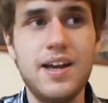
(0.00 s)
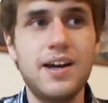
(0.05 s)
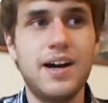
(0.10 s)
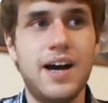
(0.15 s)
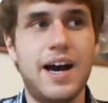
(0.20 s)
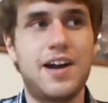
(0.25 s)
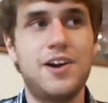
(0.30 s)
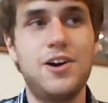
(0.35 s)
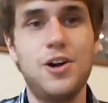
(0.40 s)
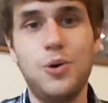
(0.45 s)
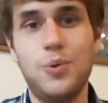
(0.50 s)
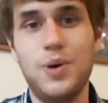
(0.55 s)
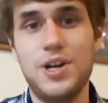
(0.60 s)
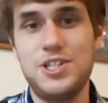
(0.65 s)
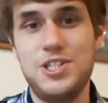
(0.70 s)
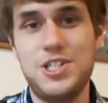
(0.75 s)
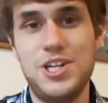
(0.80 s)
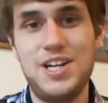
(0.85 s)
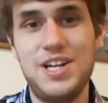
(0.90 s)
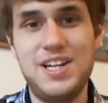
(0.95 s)
I don't know what
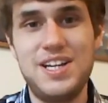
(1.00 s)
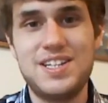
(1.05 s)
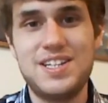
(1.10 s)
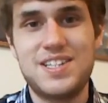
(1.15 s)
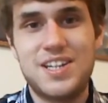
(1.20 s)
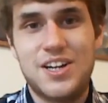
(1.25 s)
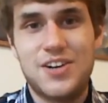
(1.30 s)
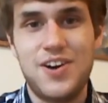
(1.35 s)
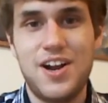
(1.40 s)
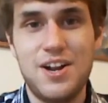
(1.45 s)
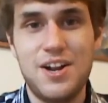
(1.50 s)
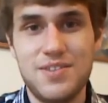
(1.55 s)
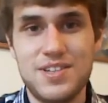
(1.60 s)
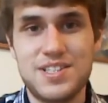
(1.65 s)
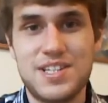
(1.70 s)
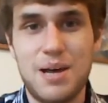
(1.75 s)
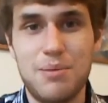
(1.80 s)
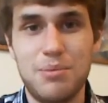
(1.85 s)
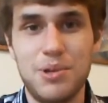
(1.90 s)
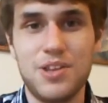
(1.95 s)
genius at Creative
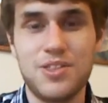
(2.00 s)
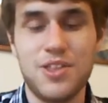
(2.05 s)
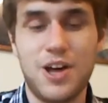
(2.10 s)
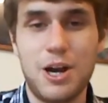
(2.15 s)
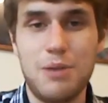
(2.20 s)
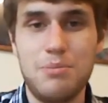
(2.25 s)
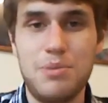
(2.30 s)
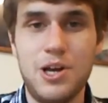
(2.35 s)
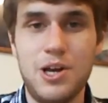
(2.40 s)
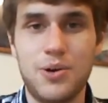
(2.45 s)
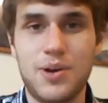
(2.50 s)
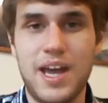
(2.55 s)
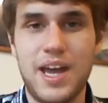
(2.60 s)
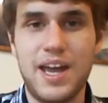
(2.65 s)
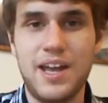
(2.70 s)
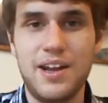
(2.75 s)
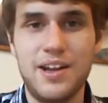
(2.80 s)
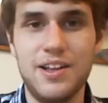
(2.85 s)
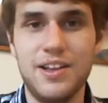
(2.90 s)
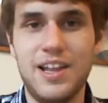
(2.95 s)
Assembly thought it'd be okay
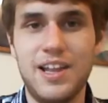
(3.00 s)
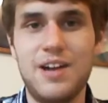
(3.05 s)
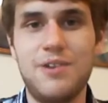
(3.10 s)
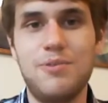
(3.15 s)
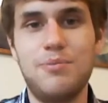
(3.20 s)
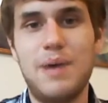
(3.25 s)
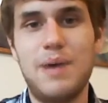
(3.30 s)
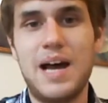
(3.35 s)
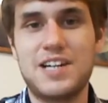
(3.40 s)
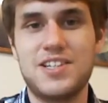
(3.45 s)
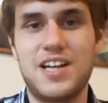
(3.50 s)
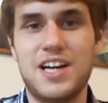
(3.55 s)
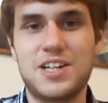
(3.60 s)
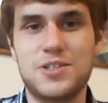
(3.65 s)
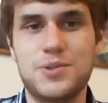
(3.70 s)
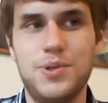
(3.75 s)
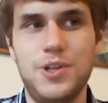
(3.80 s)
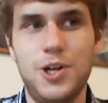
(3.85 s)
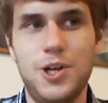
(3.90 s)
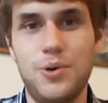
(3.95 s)
to let matchlocks
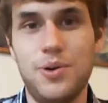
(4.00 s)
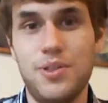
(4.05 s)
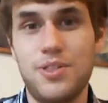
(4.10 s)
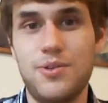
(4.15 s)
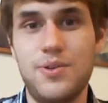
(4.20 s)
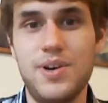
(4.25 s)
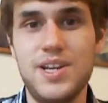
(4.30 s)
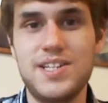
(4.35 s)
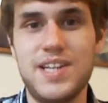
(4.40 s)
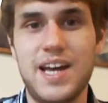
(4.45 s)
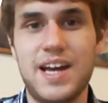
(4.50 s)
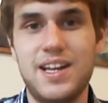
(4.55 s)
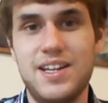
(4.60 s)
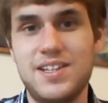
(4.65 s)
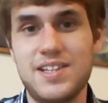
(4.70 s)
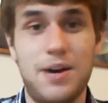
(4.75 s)
reload in 3 seconds.